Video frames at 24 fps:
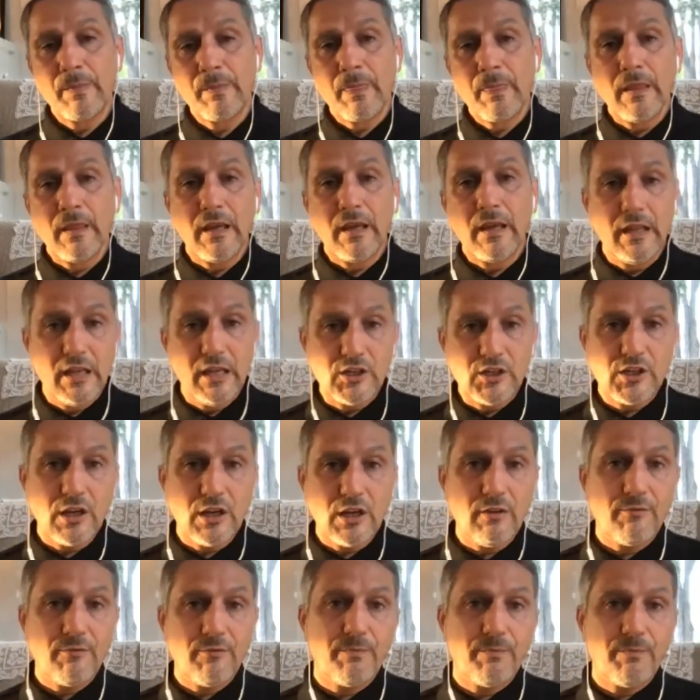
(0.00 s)

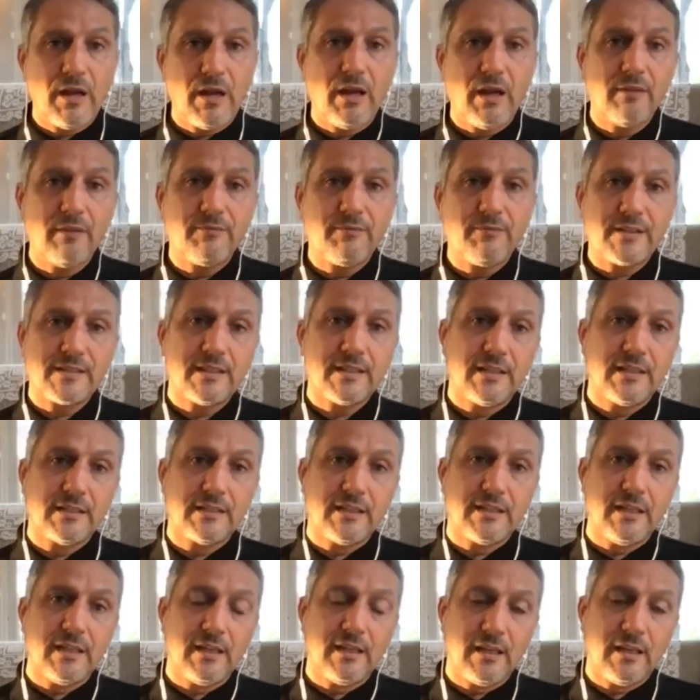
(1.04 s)
initiative by
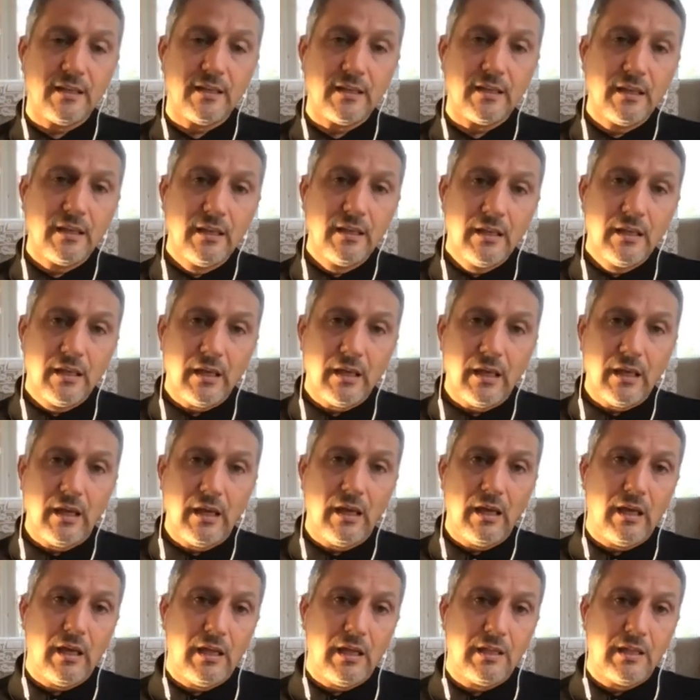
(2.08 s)
facilitating
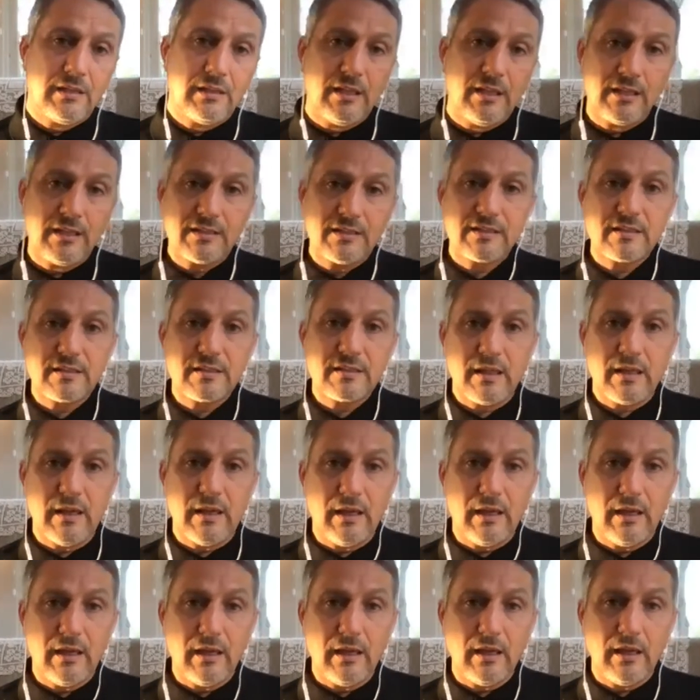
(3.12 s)
this
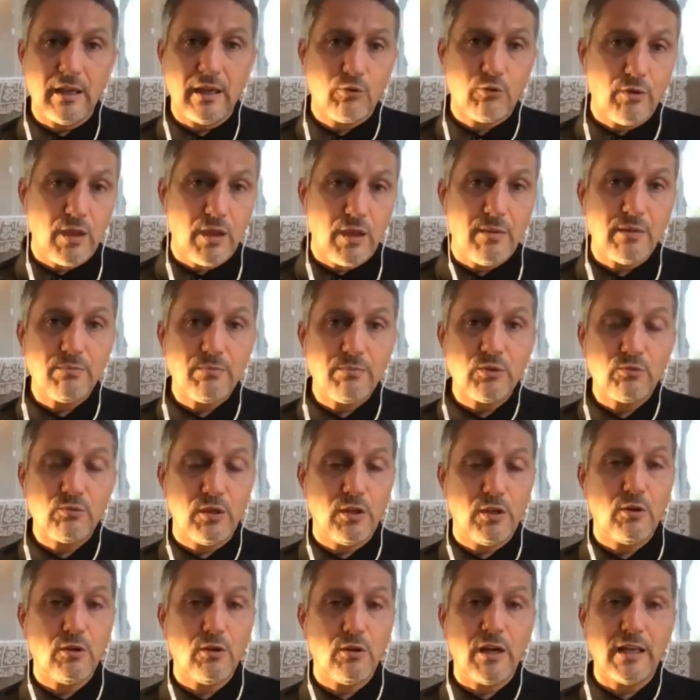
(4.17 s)
agreement
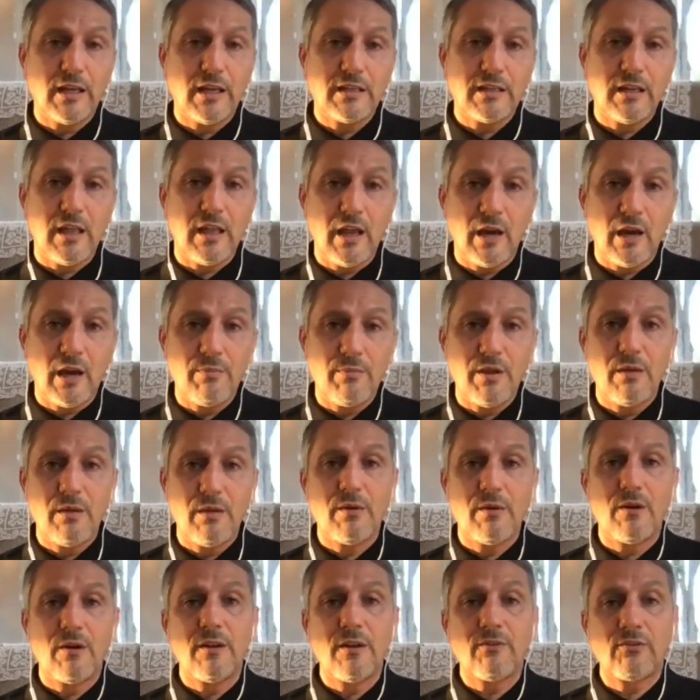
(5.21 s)
between United Arab
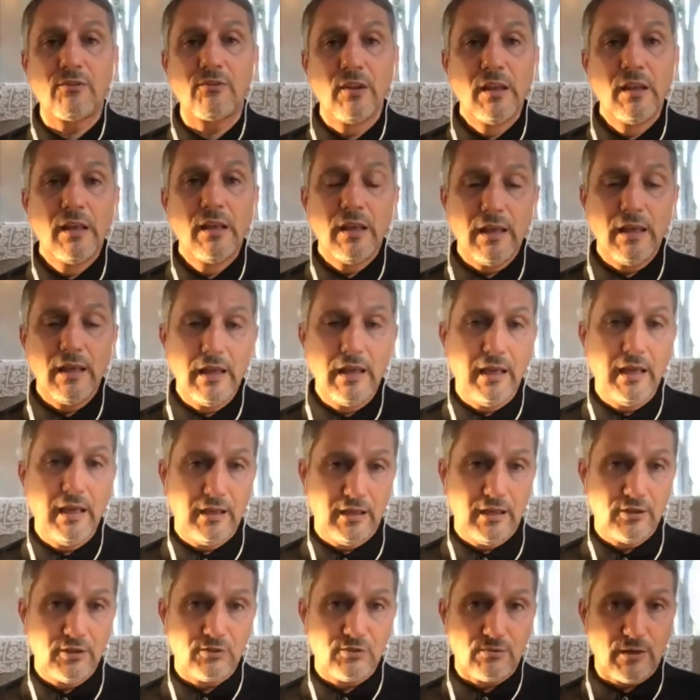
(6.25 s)
Emirates and
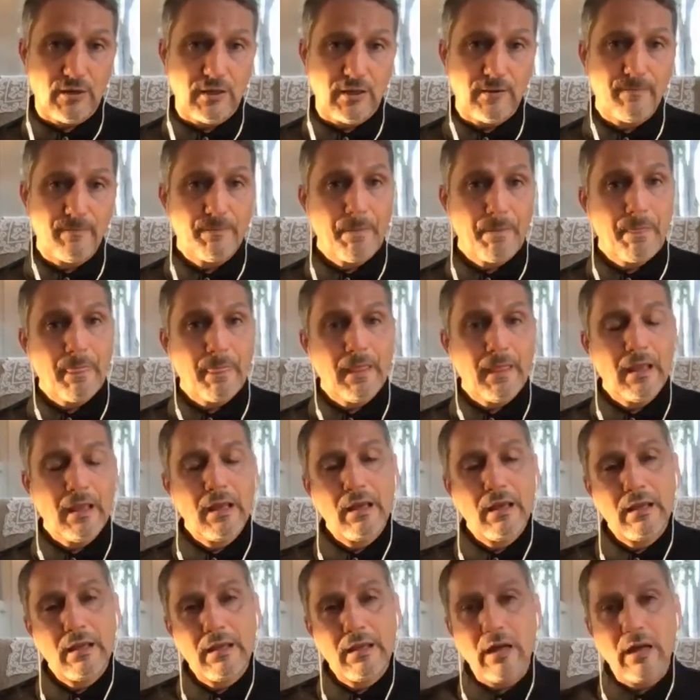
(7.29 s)
Israel.
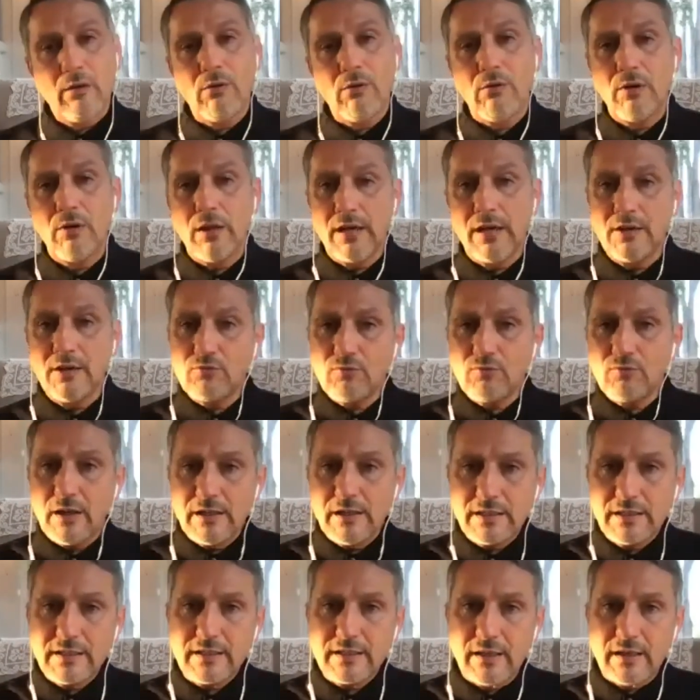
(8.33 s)
Now, on
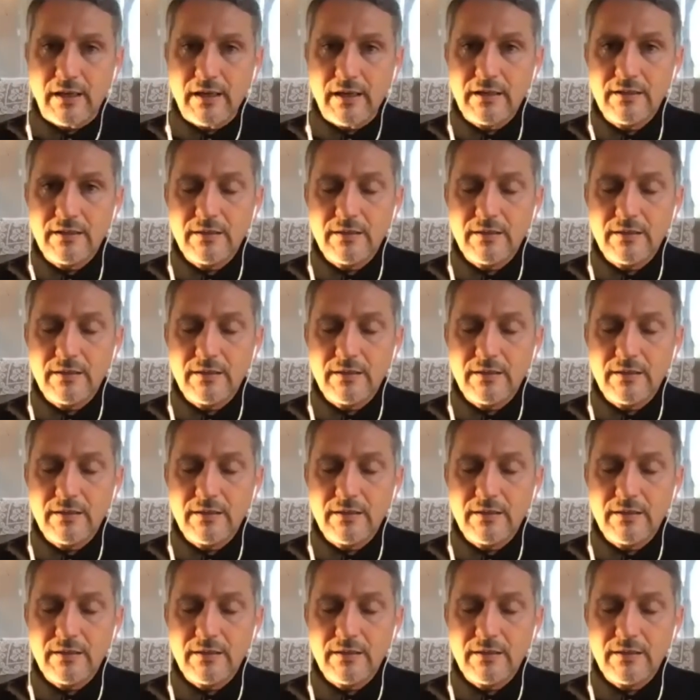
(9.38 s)
Israel's side,